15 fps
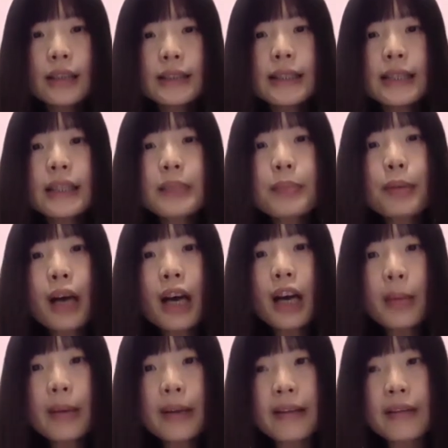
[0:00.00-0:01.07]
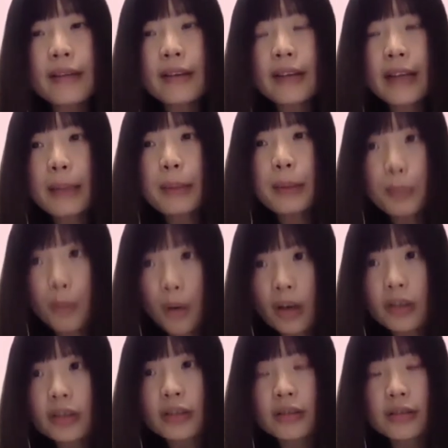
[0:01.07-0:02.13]
Then the problem can be
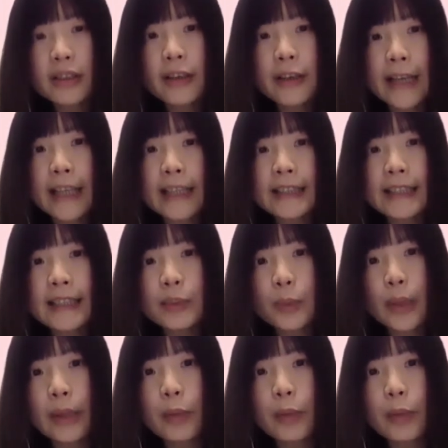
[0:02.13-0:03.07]
modeled, in this way.